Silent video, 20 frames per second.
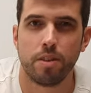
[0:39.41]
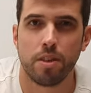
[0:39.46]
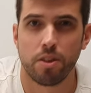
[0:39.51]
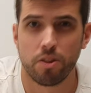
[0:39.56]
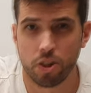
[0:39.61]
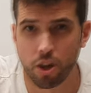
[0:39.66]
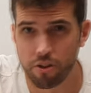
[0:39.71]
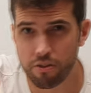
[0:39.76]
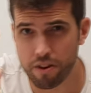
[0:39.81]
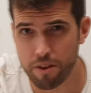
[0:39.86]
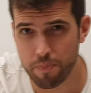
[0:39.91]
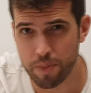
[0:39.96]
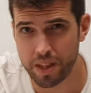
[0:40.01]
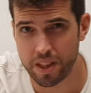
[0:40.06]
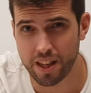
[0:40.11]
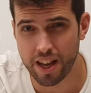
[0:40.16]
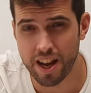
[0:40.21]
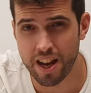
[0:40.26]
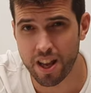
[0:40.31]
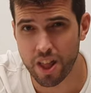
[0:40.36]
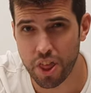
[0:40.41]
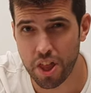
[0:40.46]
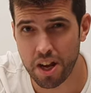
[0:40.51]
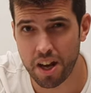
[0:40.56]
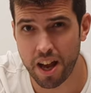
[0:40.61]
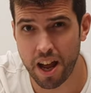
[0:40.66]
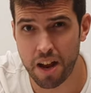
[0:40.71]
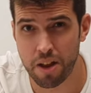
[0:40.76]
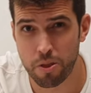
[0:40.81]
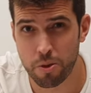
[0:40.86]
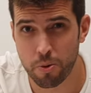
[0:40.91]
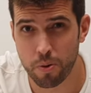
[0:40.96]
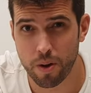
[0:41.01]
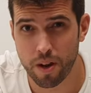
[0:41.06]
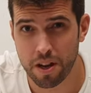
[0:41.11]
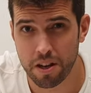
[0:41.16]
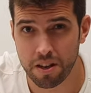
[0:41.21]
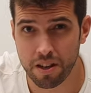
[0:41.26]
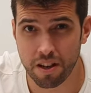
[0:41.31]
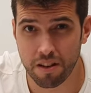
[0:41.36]
Don't repeat anything I do
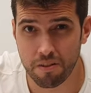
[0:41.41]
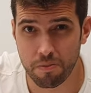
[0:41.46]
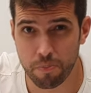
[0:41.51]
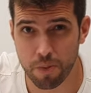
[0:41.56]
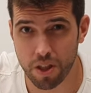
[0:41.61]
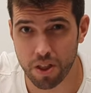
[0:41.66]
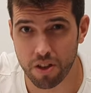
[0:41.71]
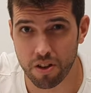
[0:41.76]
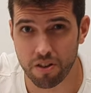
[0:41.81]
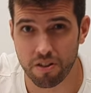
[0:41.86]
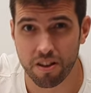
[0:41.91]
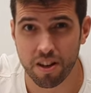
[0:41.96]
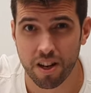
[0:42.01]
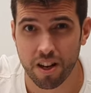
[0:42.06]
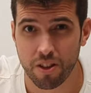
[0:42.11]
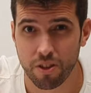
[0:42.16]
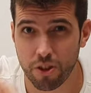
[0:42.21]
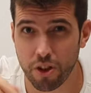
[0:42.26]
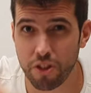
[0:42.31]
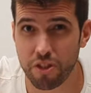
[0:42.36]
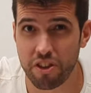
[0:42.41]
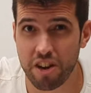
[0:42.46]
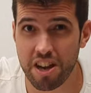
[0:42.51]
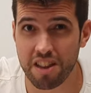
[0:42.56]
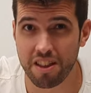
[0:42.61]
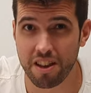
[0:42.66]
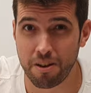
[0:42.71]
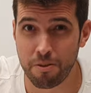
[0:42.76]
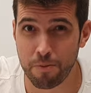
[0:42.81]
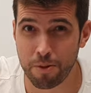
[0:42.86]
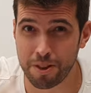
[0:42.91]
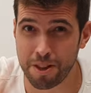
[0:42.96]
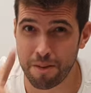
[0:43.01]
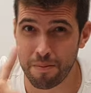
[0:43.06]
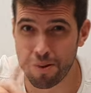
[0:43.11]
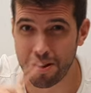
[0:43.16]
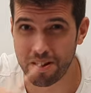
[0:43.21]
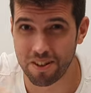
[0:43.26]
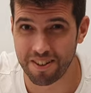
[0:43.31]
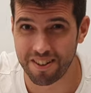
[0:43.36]
in these videos. Don't drink this water
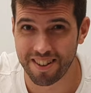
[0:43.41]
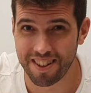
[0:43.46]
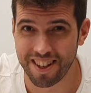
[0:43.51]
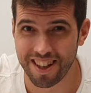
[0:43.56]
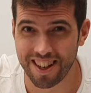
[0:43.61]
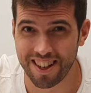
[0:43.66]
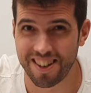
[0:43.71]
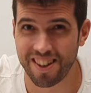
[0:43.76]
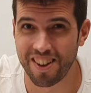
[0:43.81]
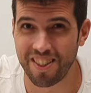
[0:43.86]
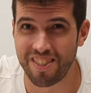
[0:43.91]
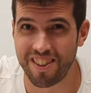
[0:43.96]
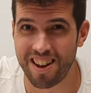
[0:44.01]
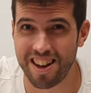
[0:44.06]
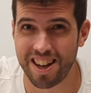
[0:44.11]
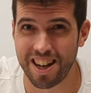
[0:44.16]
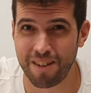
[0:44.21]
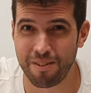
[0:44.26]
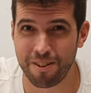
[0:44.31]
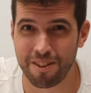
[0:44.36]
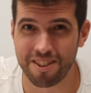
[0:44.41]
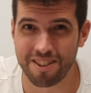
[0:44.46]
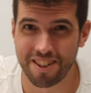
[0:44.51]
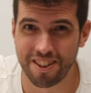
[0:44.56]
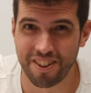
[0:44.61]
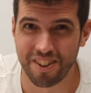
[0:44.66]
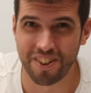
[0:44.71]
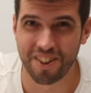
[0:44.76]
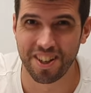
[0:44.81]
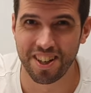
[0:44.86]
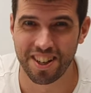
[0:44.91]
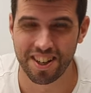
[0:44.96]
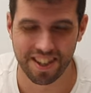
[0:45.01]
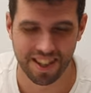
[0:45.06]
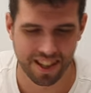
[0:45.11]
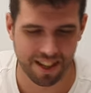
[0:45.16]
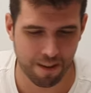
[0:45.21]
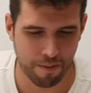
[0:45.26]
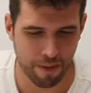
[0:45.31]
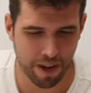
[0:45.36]
because it's not drinkable, so
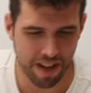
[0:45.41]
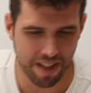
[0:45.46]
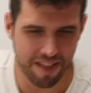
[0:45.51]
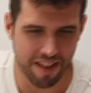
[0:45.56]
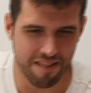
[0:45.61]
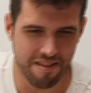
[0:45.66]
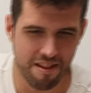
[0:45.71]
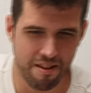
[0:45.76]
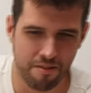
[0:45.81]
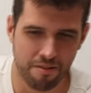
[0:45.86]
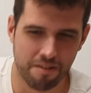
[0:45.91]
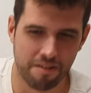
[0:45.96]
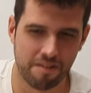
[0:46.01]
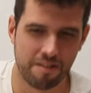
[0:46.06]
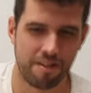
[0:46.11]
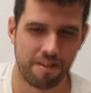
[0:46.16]
it's very dangerous.